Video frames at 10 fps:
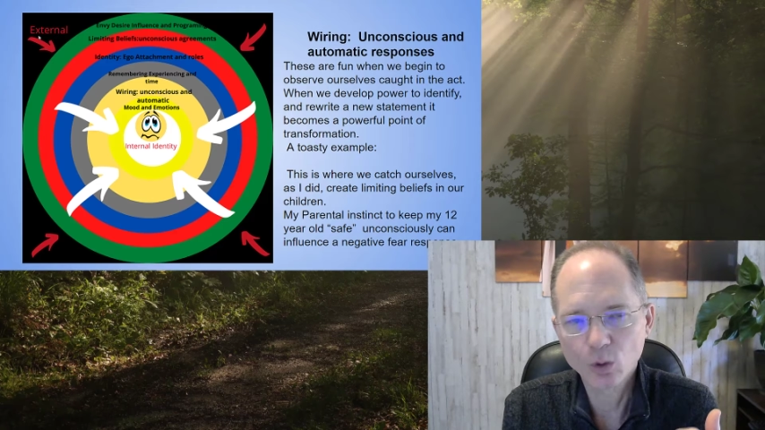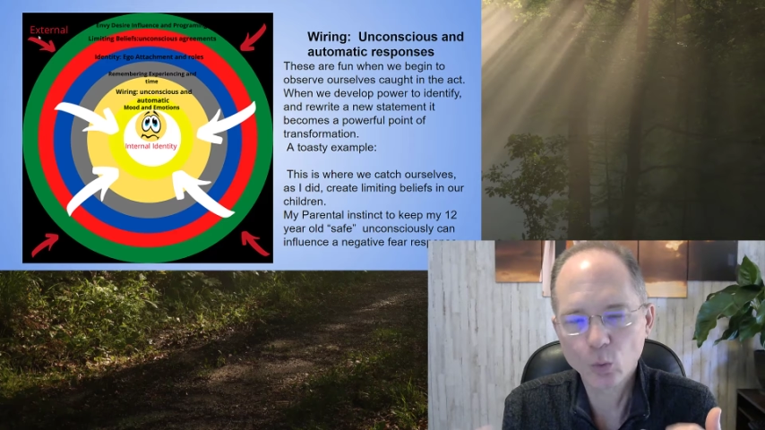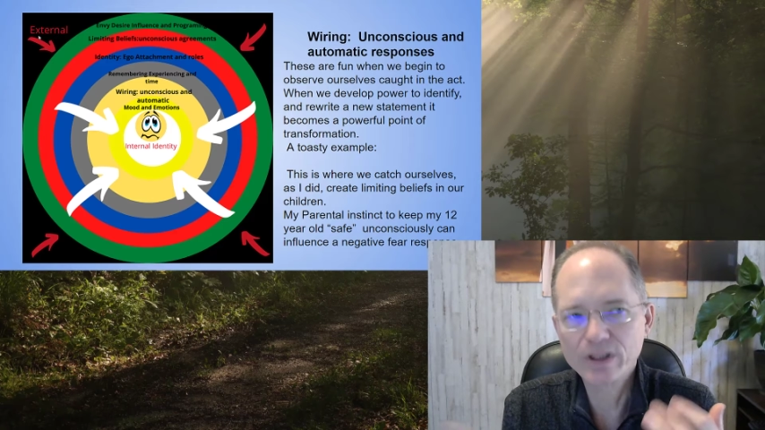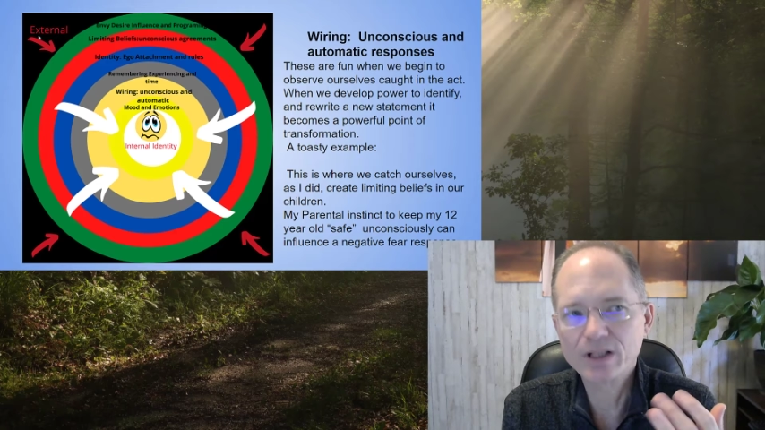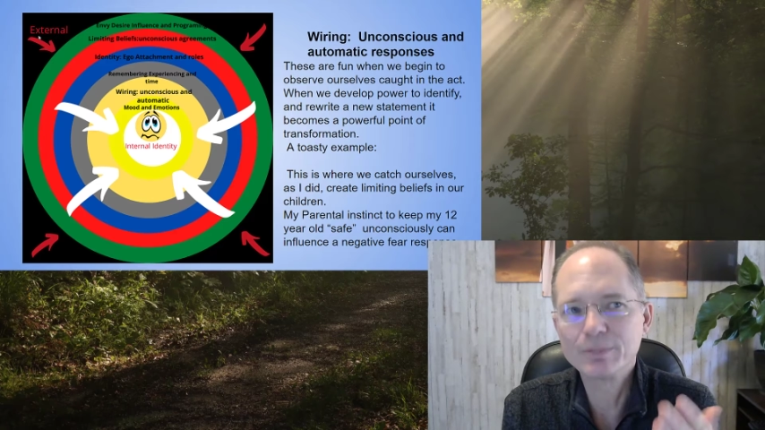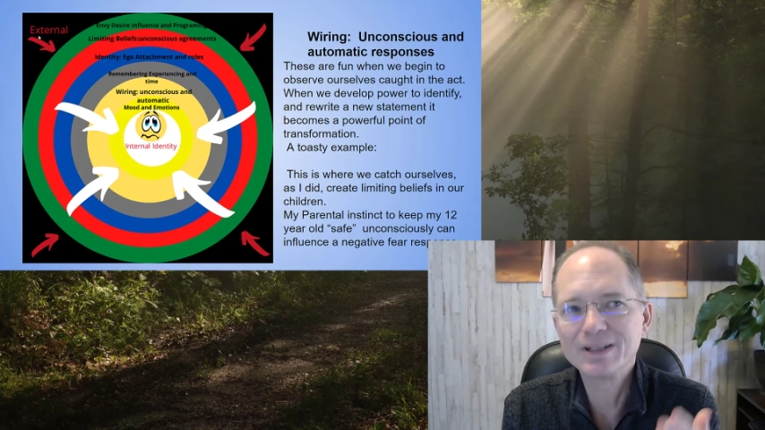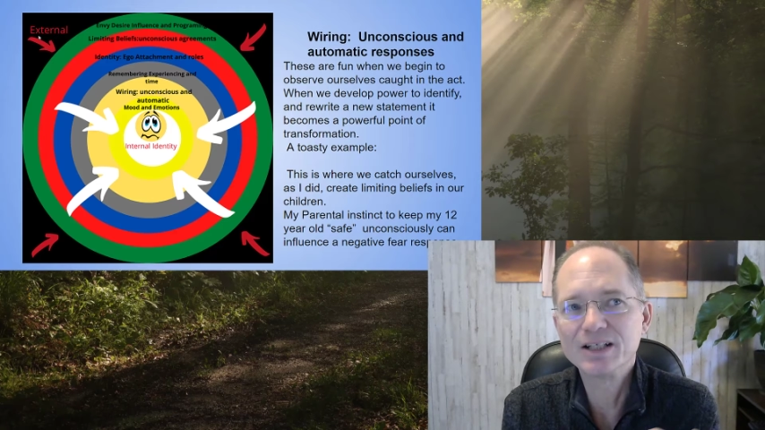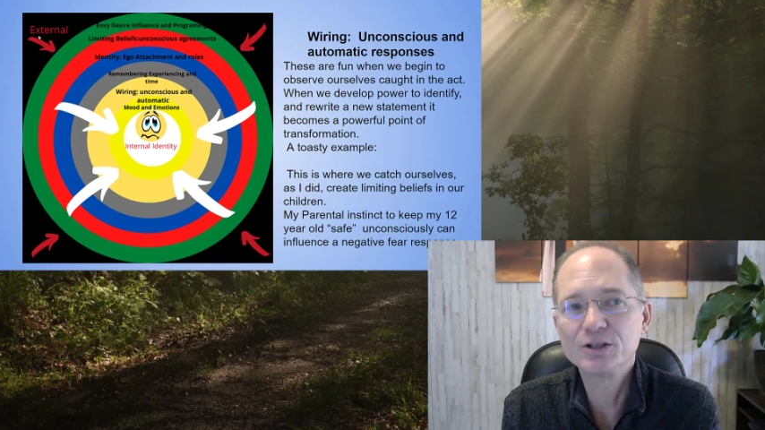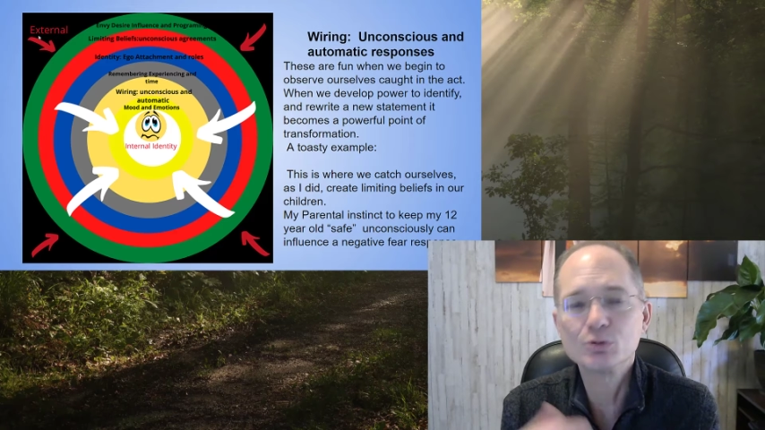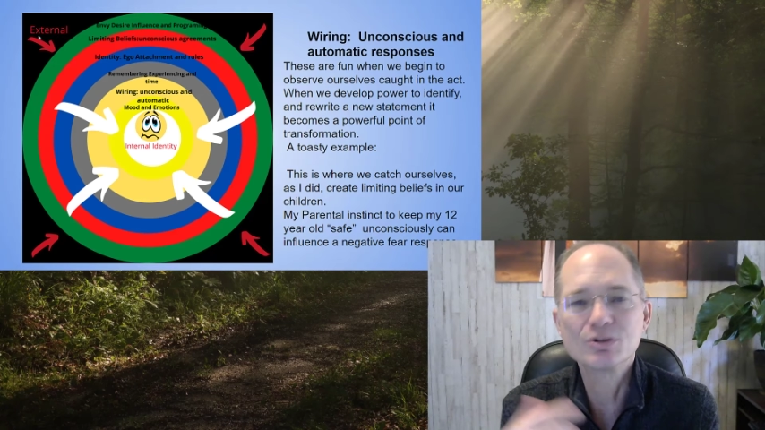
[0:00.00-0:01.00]
we can
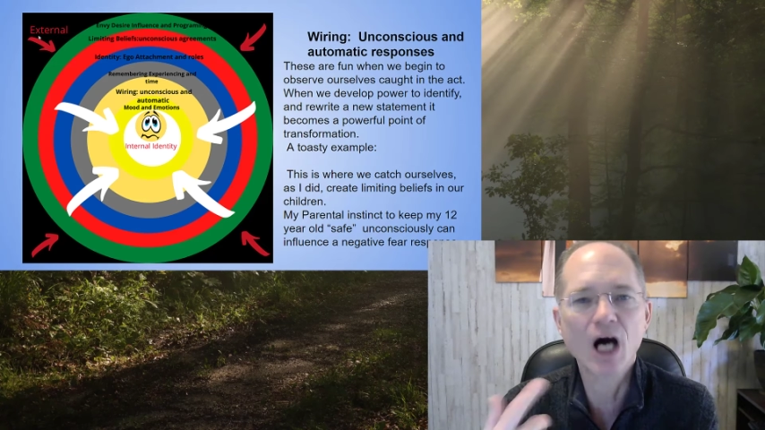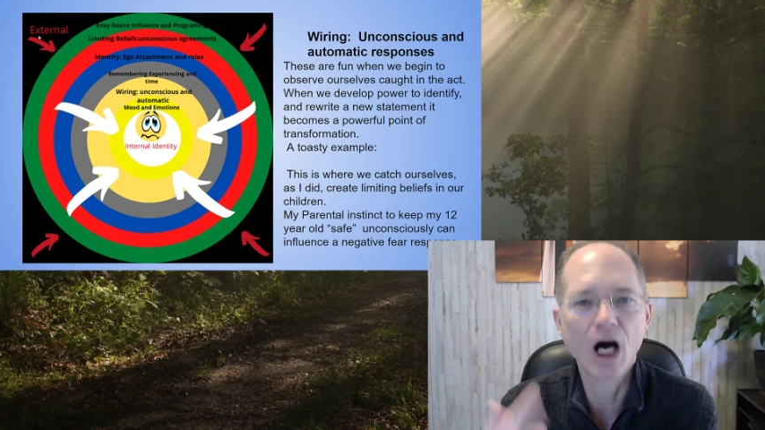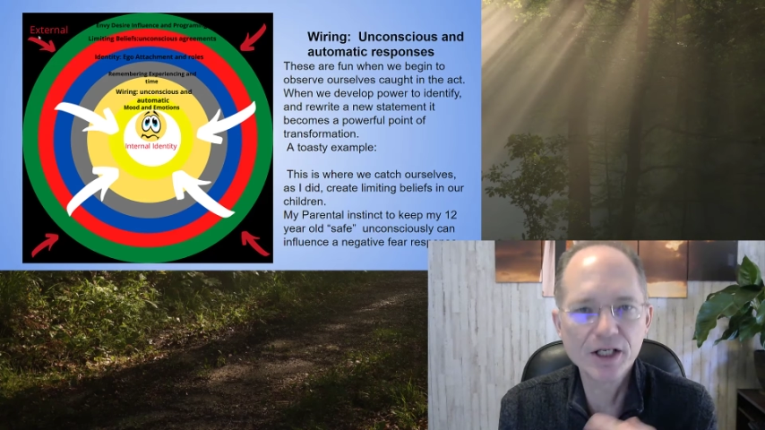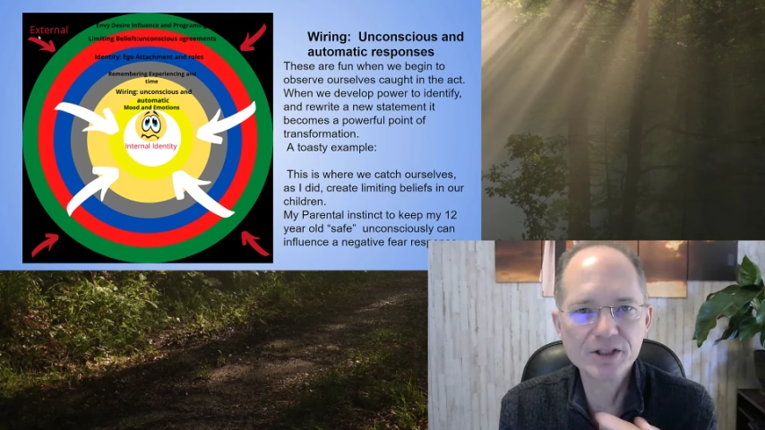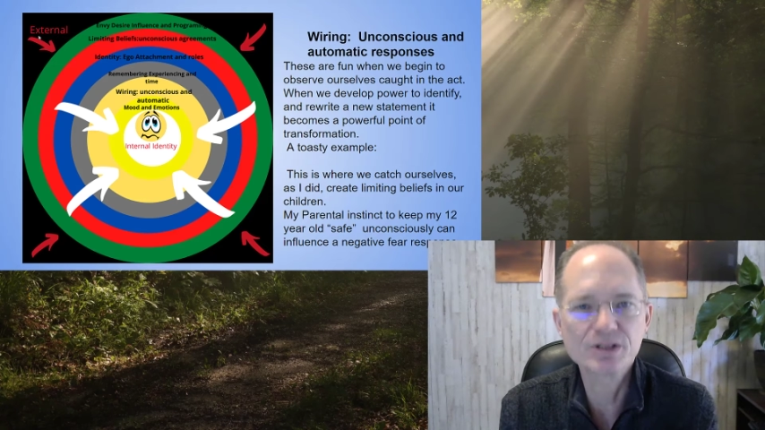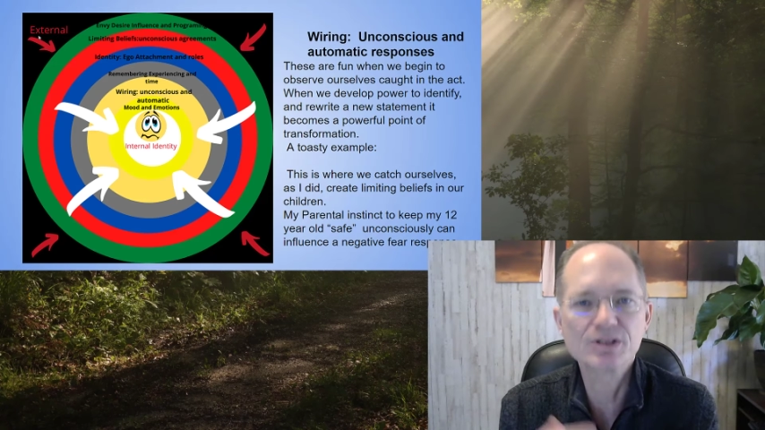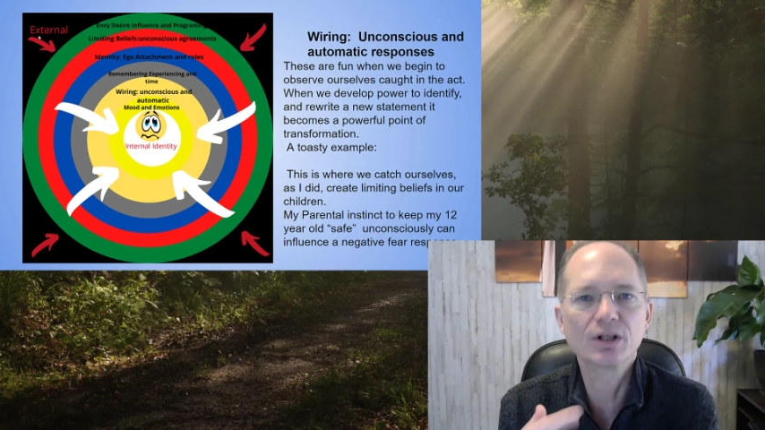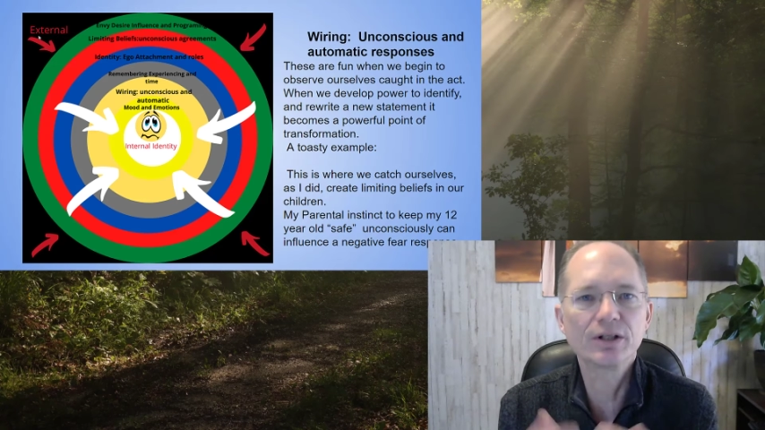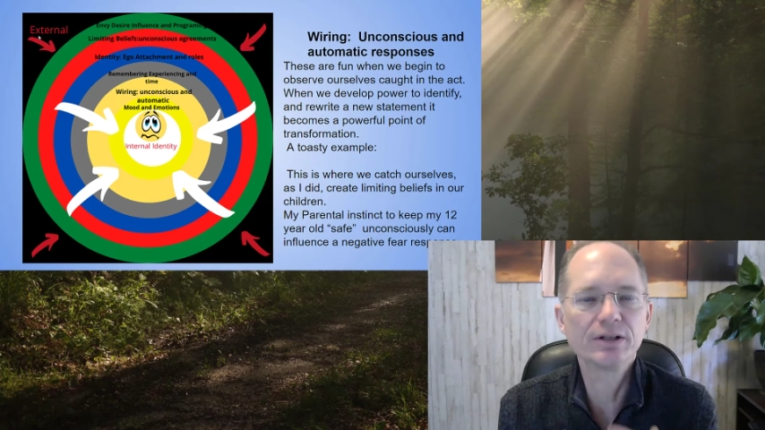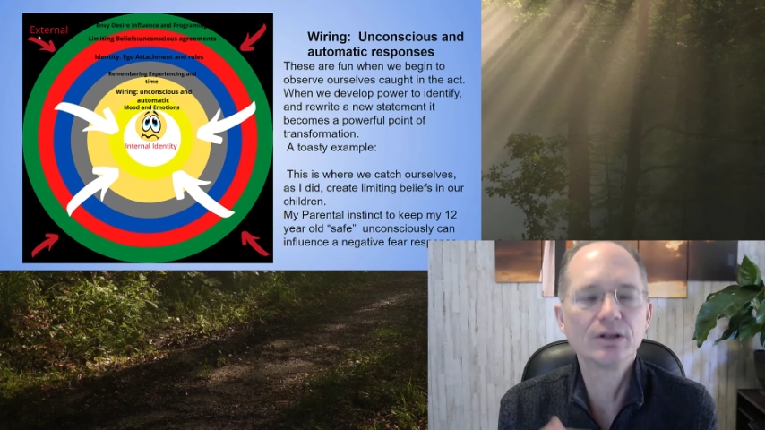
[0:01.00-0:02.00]
begin to
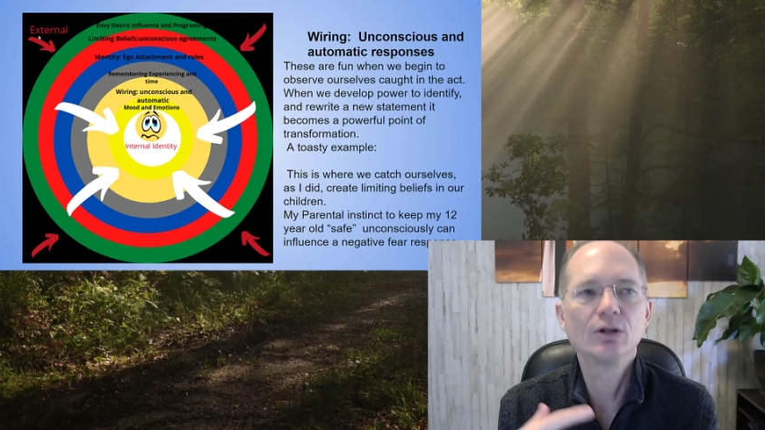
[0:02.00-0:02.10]
consciously